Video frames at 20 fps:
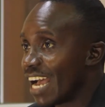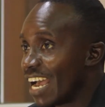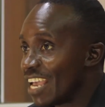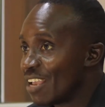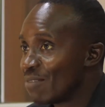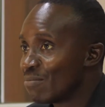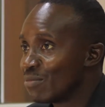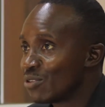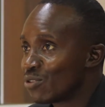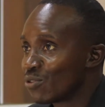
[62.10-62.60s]

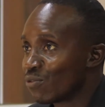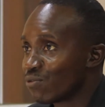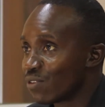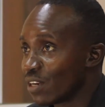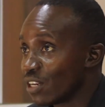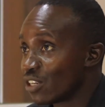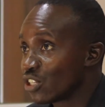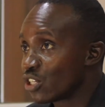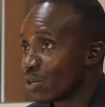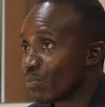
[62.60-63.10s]
time
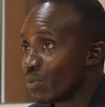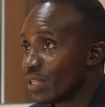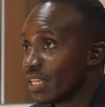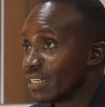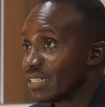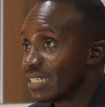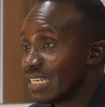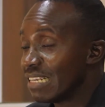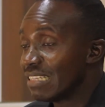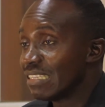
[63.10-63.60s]
to
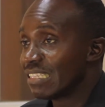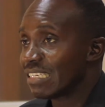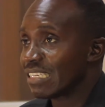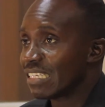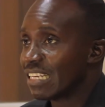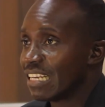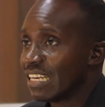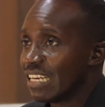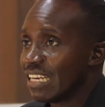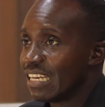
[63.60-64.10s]
fellowship with the
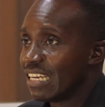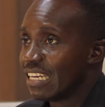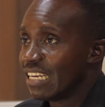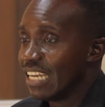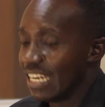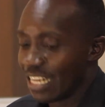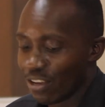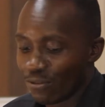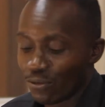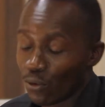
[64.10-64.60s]
teens.
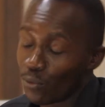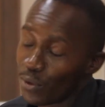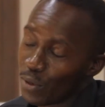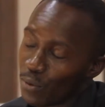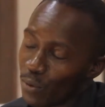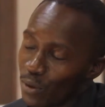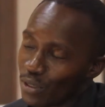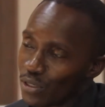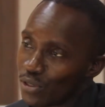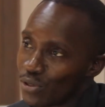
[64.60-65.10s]
And
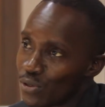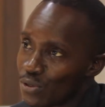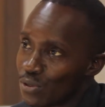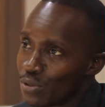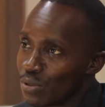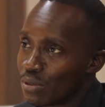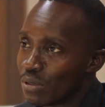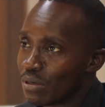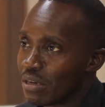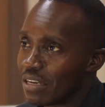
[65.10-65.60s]
therefore, we
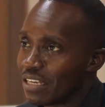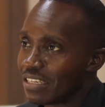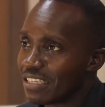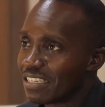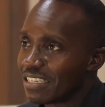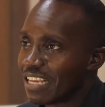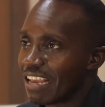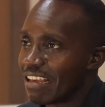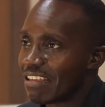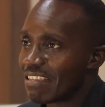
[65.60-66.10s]
want to
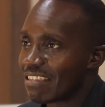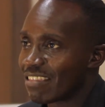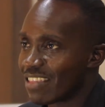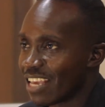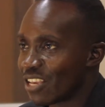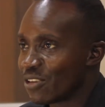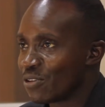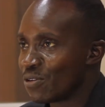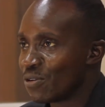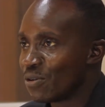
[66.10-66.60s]
say
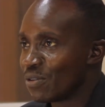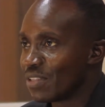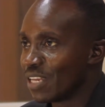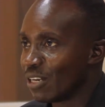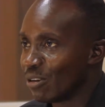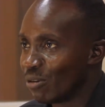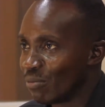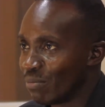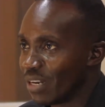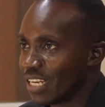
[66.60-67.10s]
thank you. The